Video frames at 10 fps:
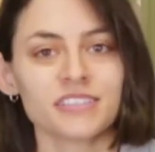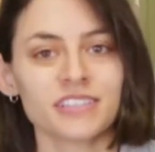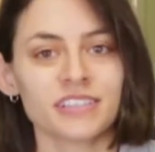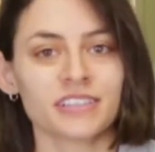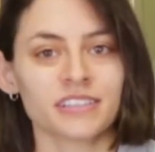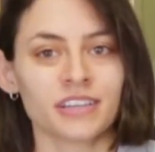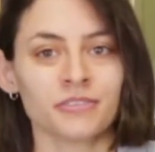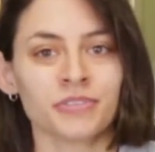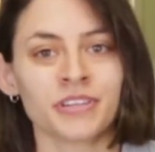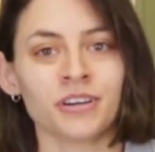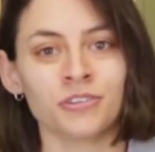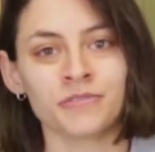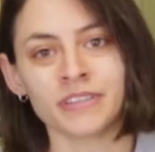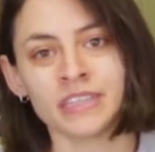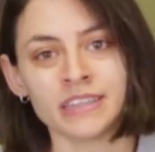there's a covering
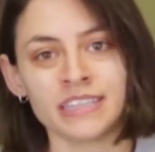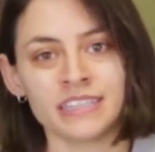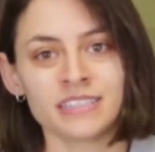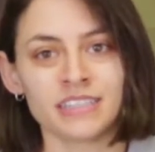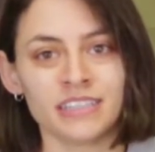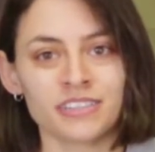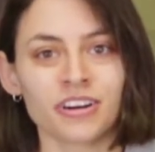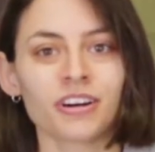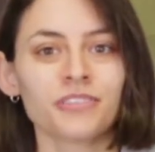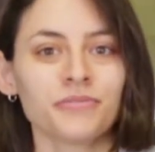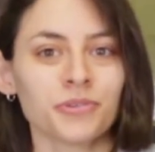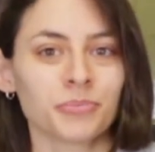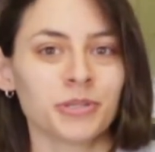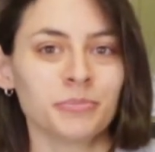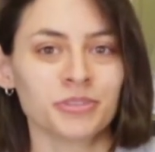over the lens, it is hard for
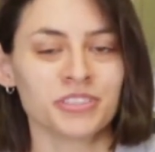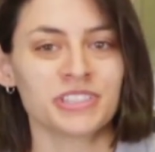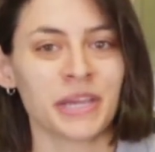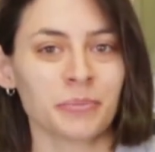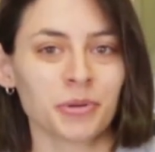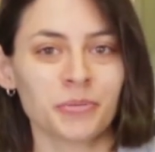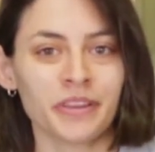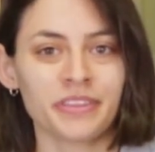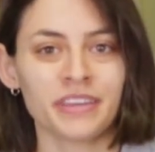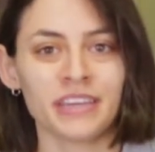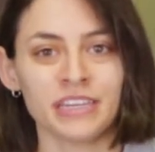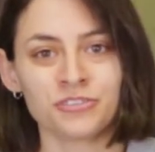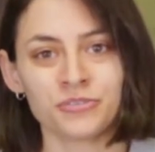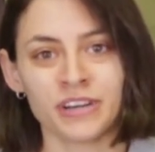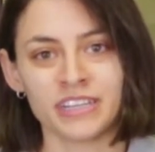people to tamper with it
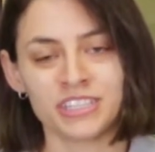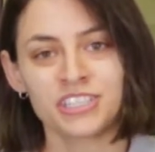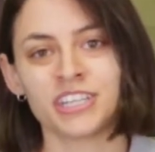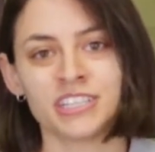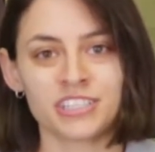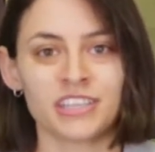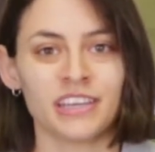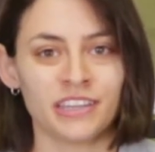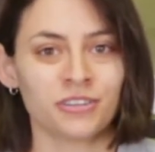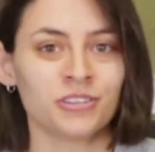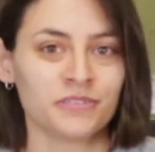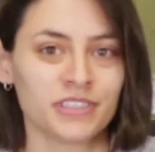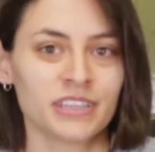and try to change the angle of the